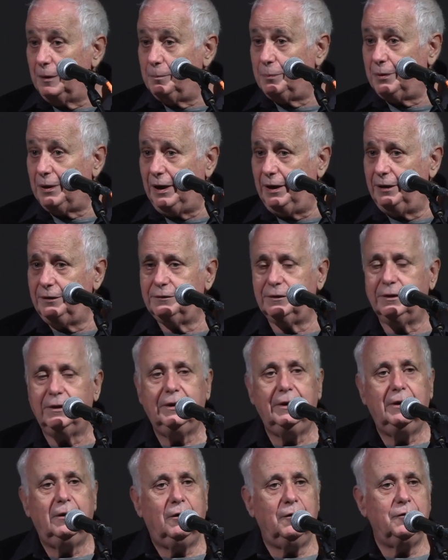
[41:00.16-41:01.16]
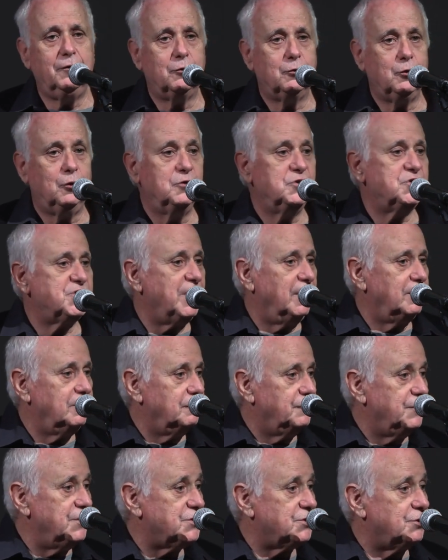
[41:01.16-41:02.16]
they played on the wrong side
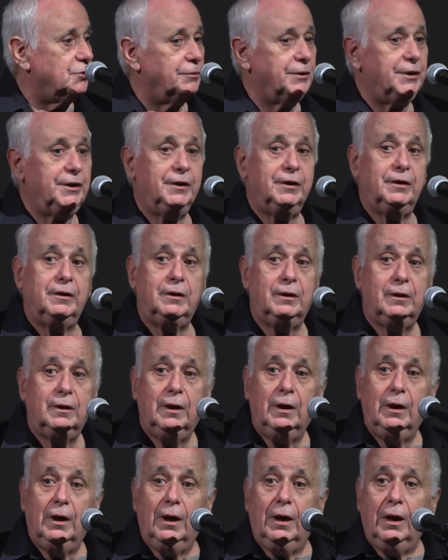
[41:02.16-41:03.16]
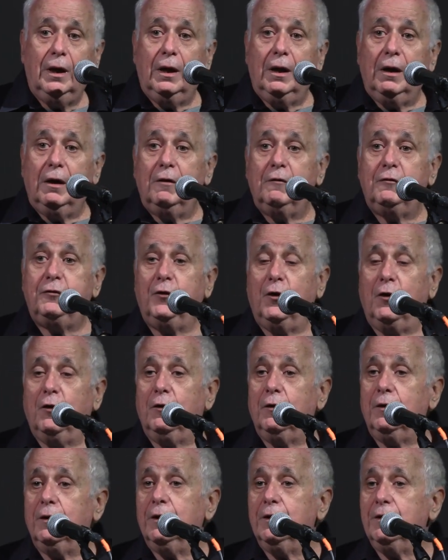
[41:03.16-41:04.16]
of history here.
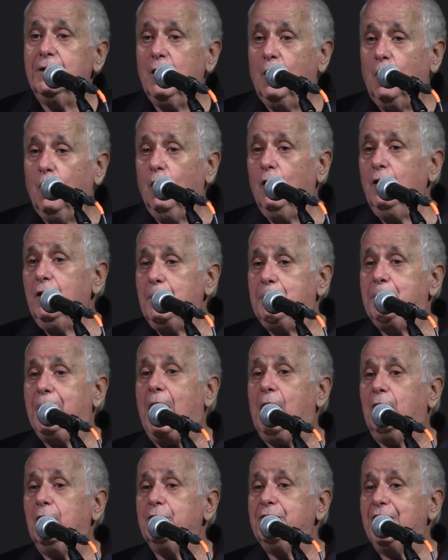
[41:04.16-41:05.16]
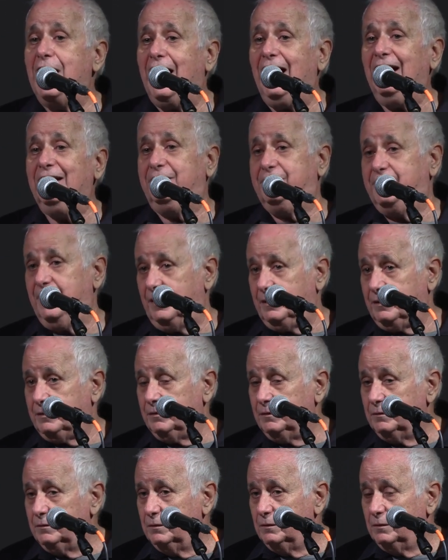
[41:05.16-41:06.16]
All the power of the high-tech
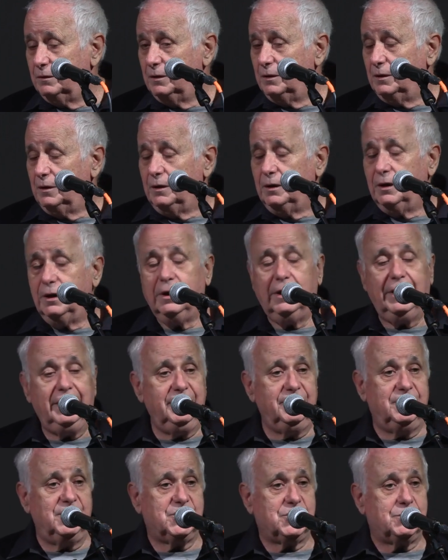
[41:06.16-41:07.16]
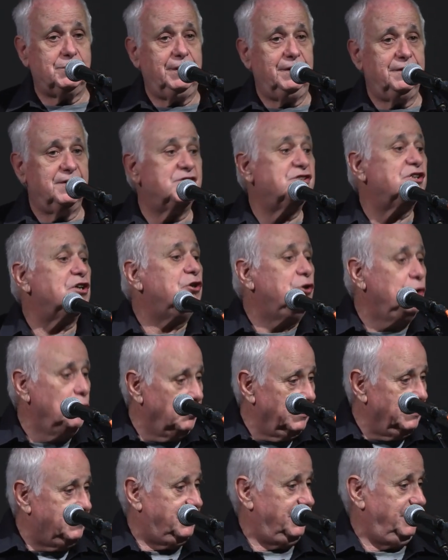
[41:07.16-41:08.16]
industry, the
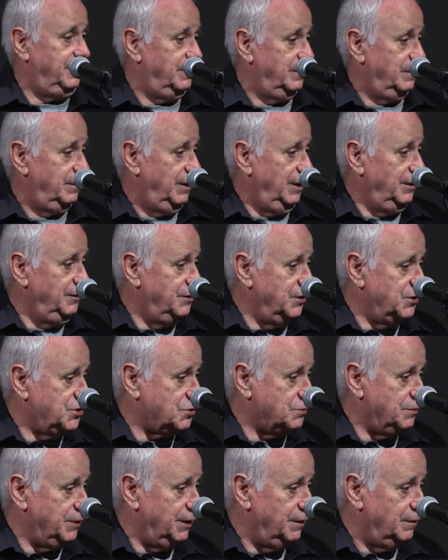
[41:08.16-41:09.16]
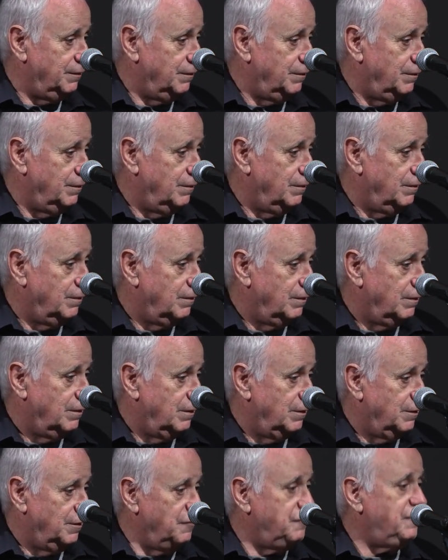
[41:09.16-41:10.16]
security industry,
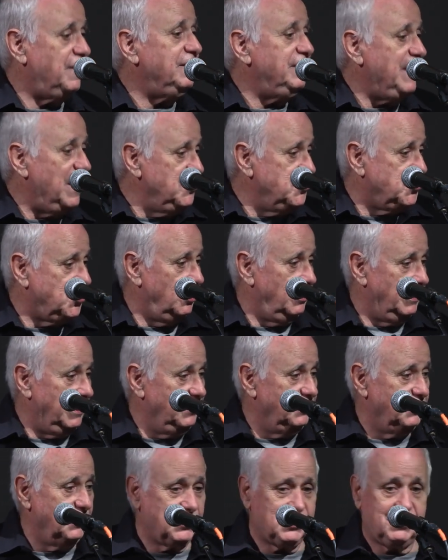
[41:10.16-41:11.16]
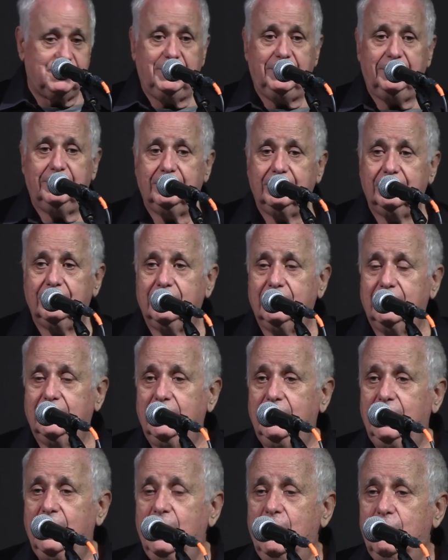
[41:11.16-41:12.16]
the financial industry,
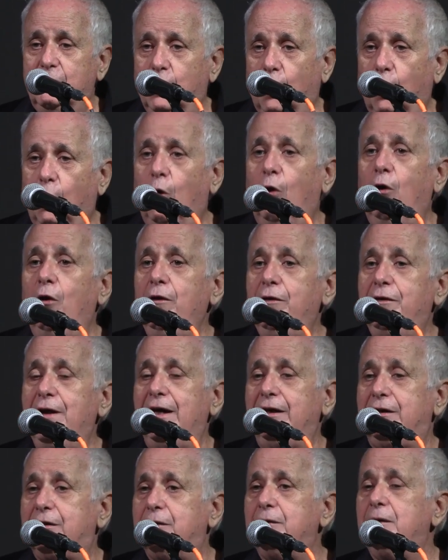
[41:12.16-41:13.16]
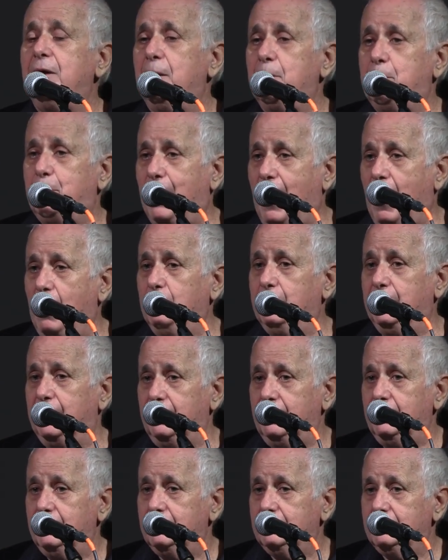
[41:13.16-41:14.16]
for all that
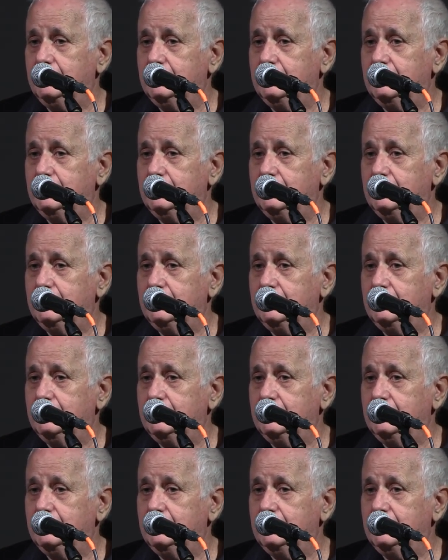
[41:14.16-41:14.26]
power,